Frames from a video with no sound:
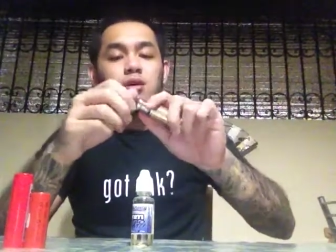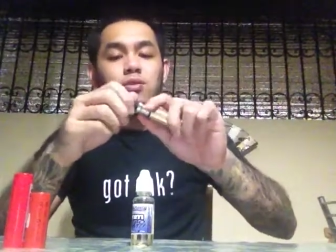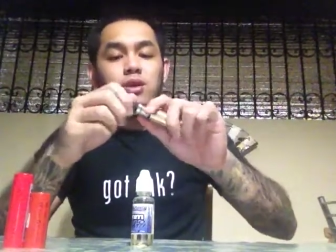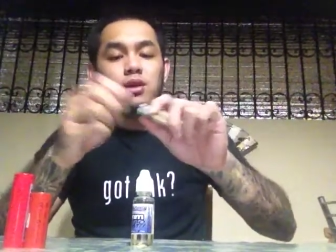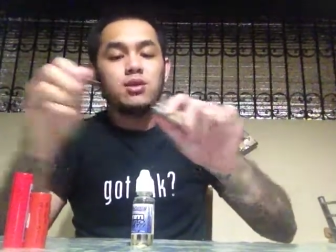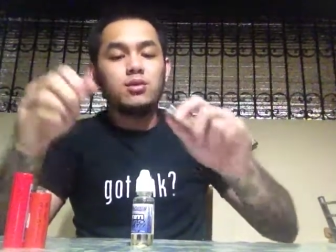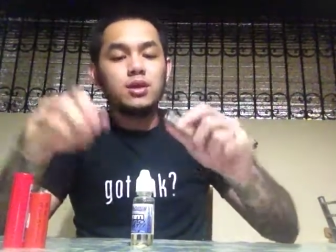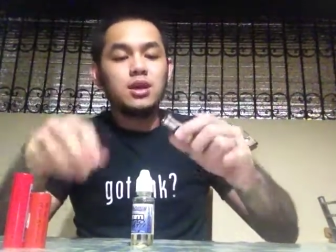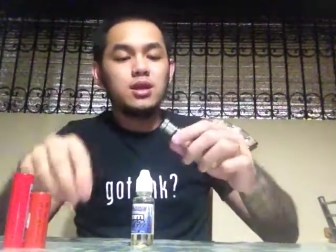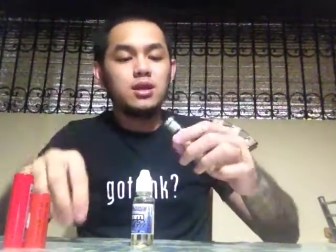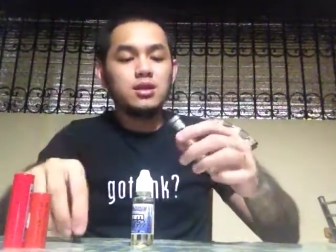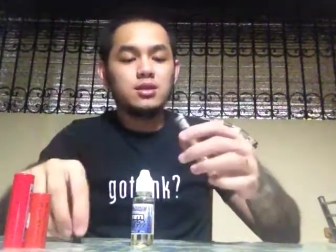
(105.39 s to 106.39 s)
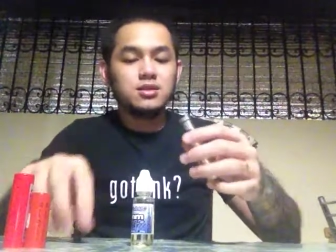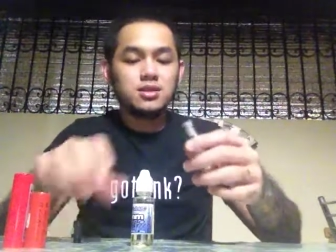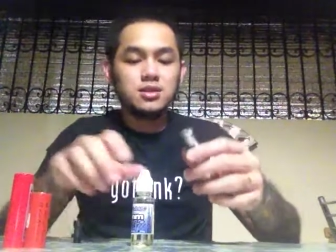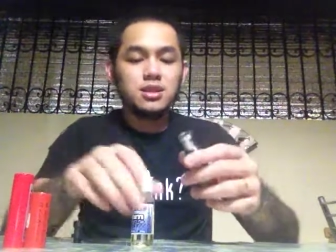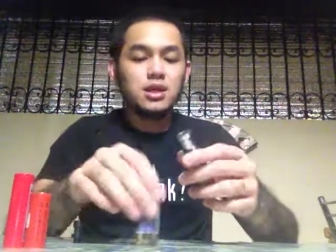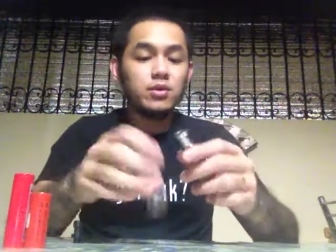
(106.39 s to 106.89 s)
we can go ahead and
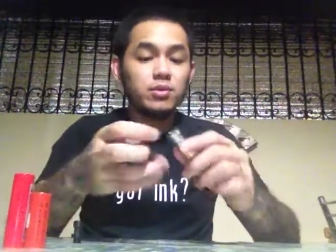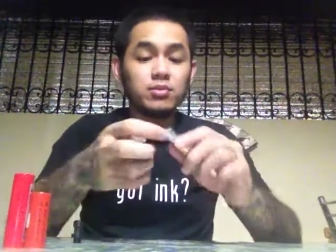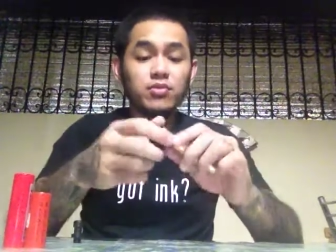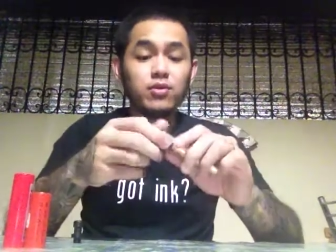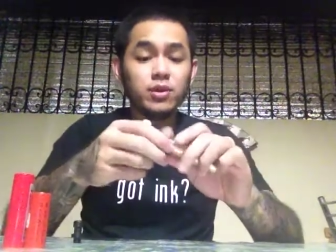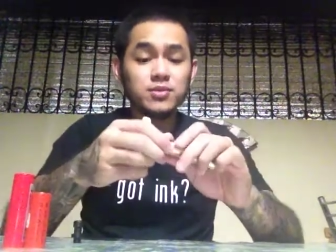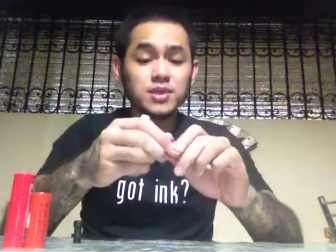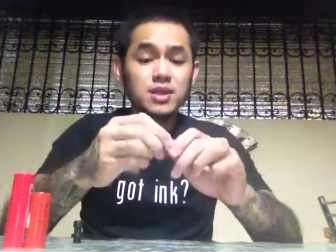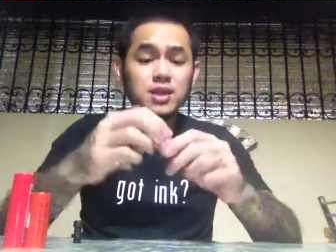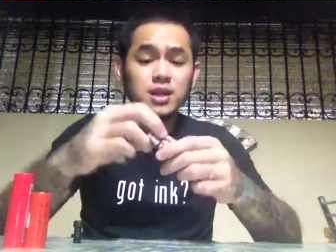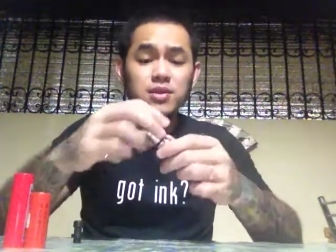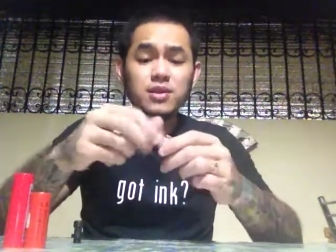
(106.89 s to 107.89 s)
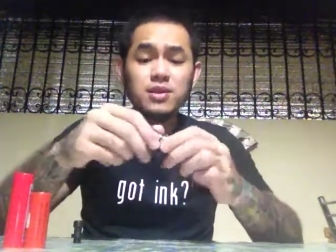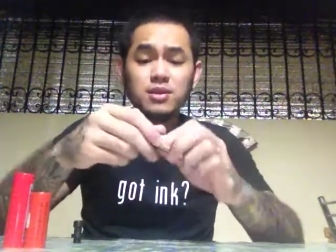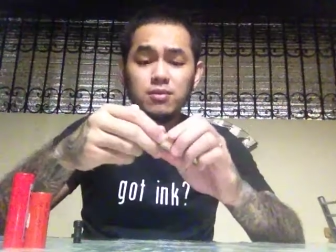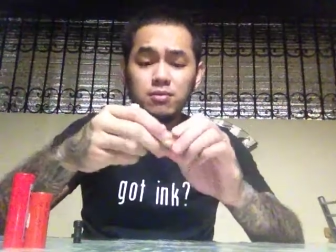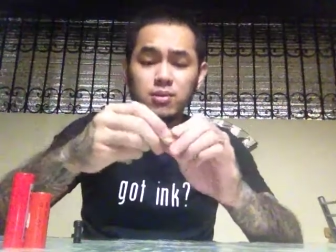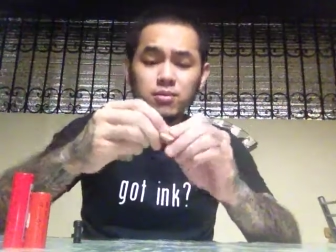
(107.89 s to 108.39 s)
see how it performs.
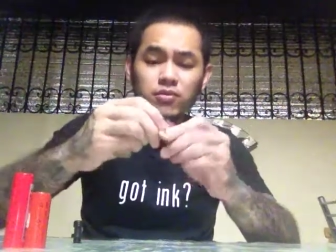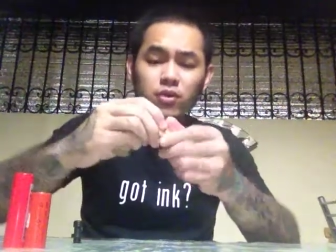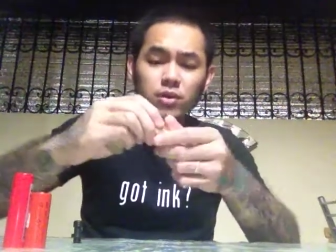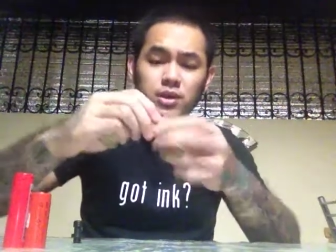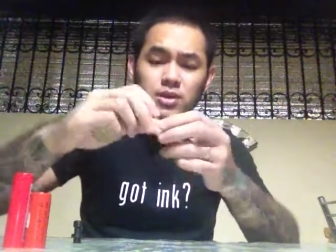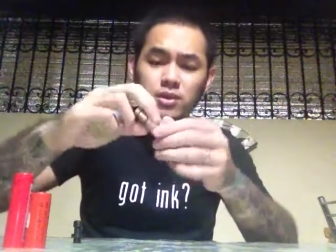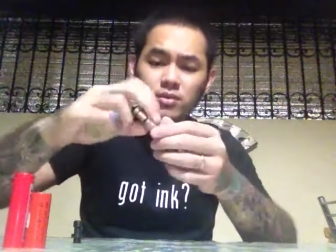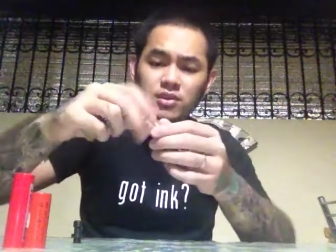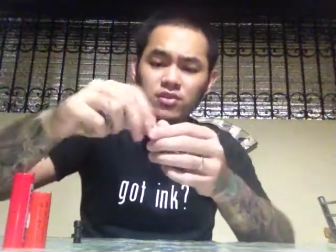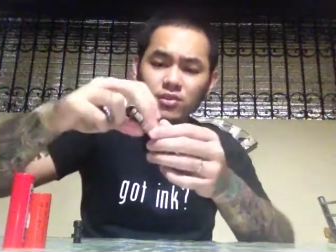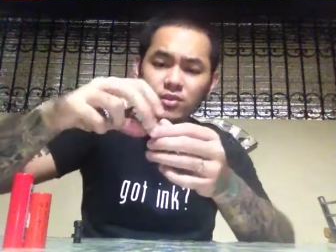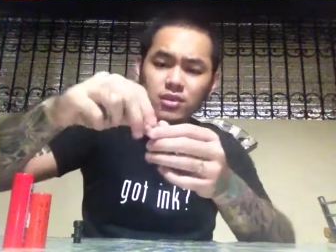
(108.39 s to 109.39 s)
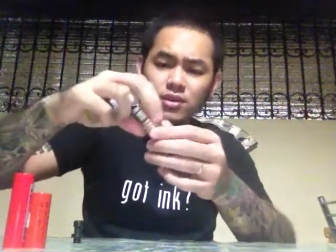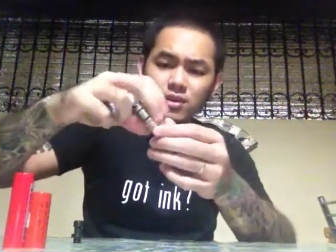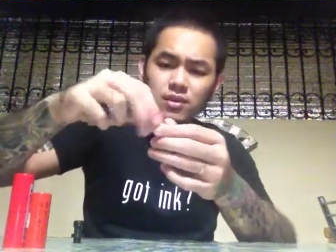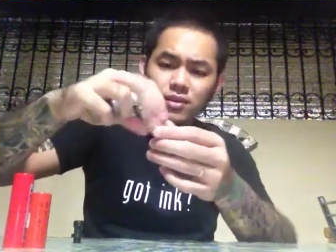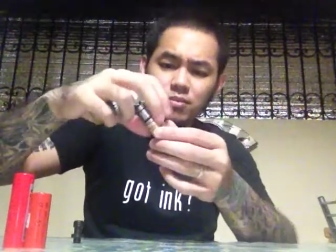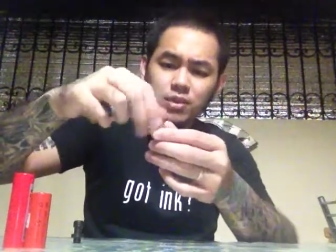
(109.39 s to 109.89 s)
But before we do, I'm going to show you
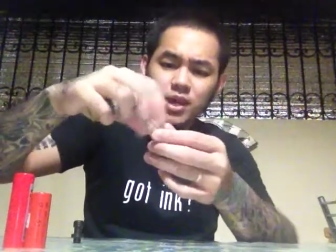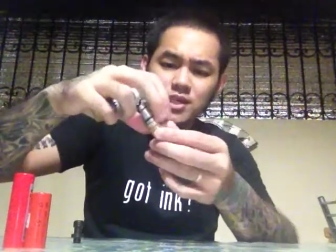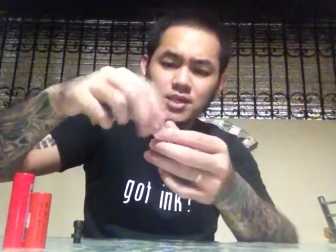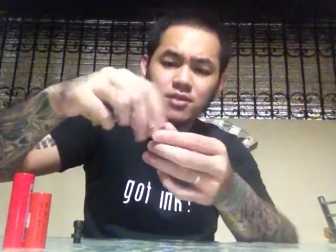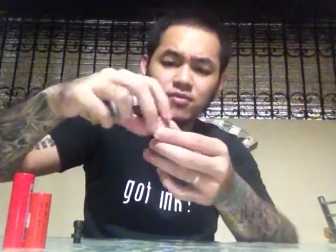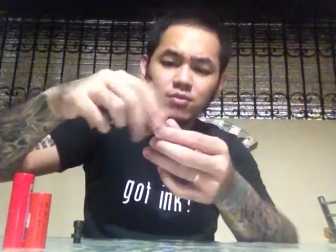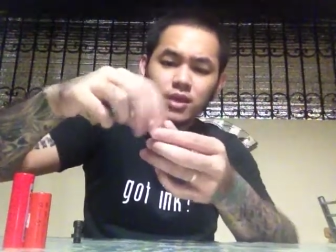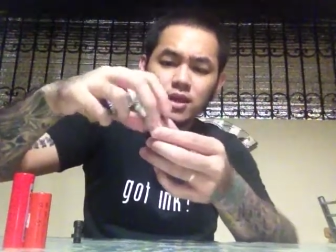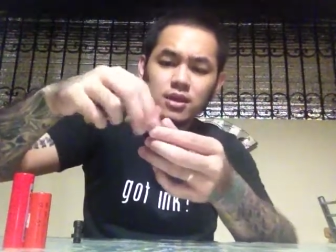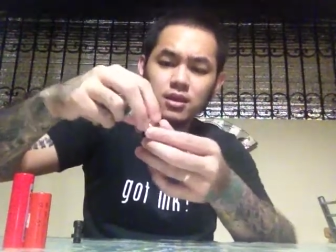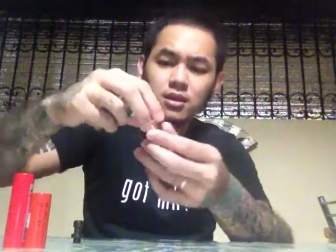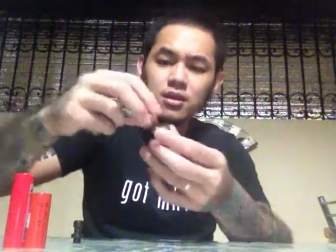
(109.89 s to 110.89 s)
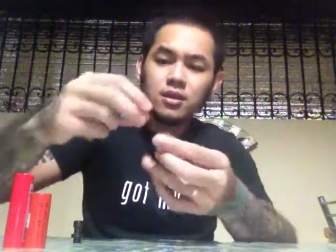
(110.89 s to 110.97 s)
the positive pin.